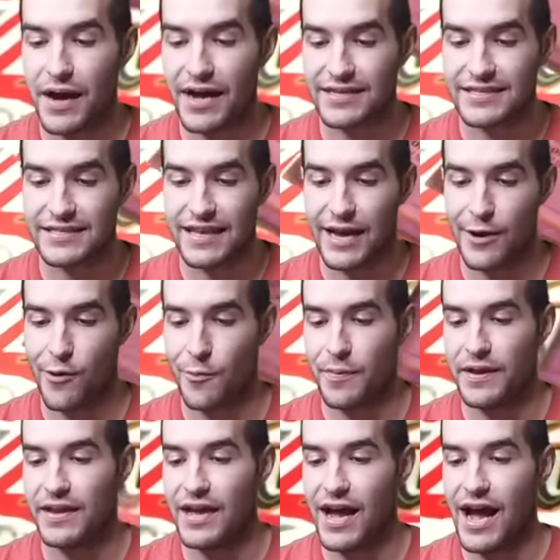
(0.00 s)
boxes I
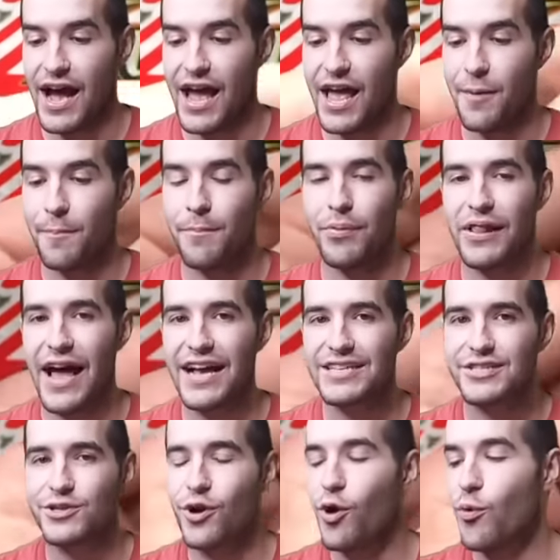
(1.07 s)
opened, Black
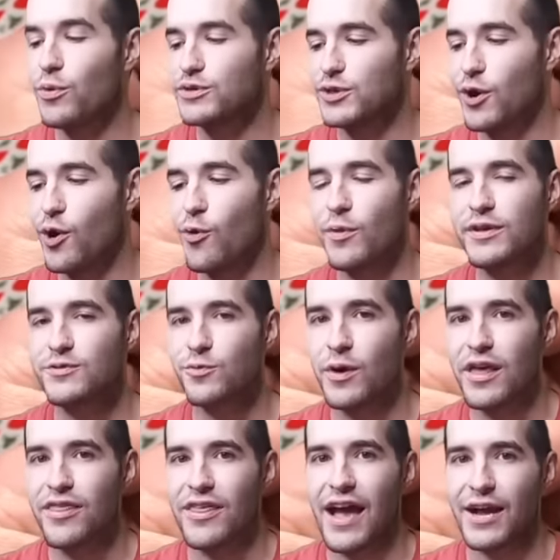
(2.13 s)
Skull was always with,